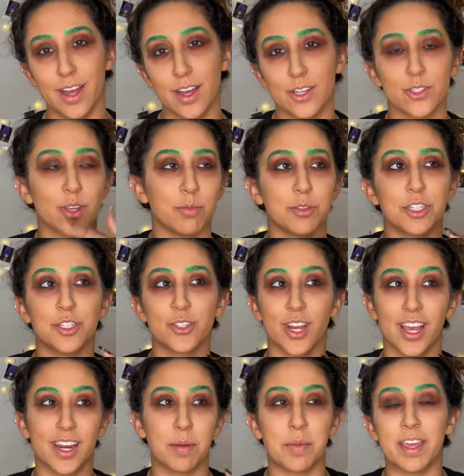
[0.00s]
So I'm just
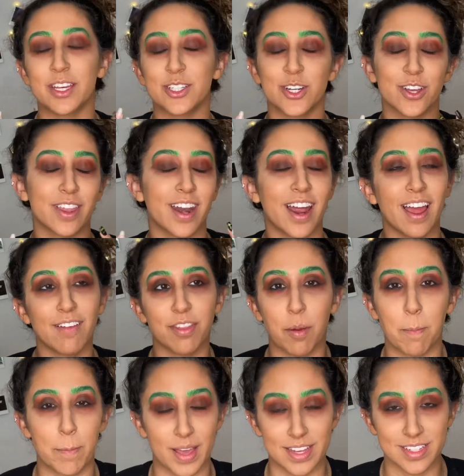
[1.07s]
trying to make sure that I have the
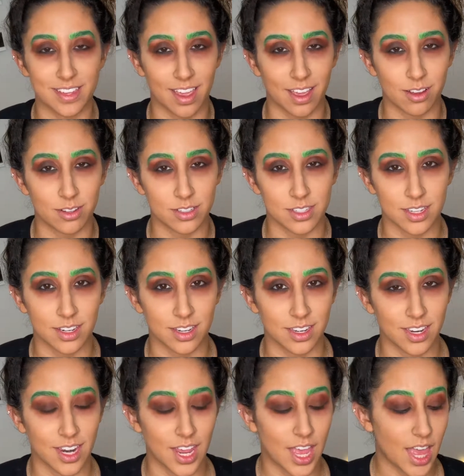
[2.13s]
best angles in
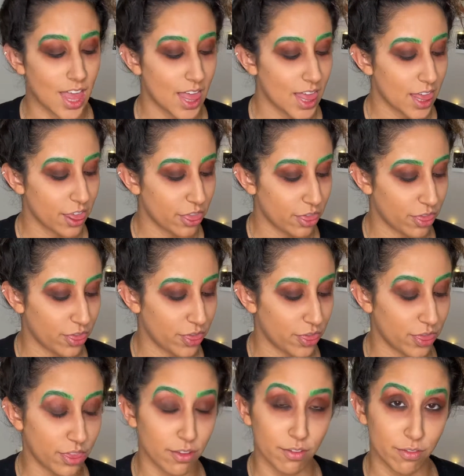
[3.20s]

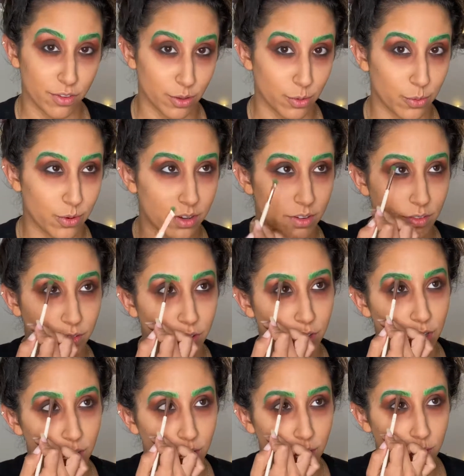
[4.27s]
the view for you.